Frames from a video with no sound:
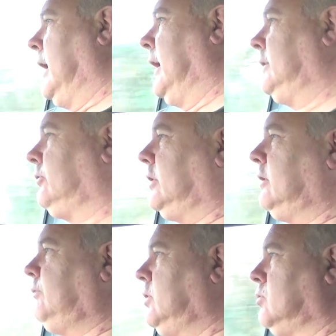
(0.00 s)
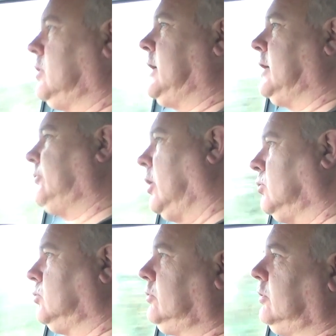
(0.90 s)
And if the organ gets
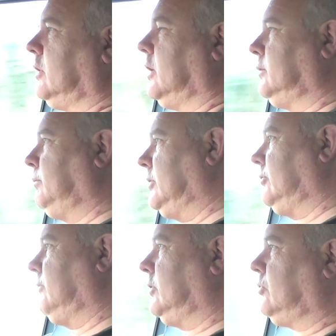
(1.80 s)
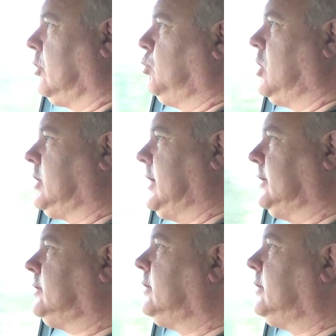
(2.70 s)
old and bits of it stop working,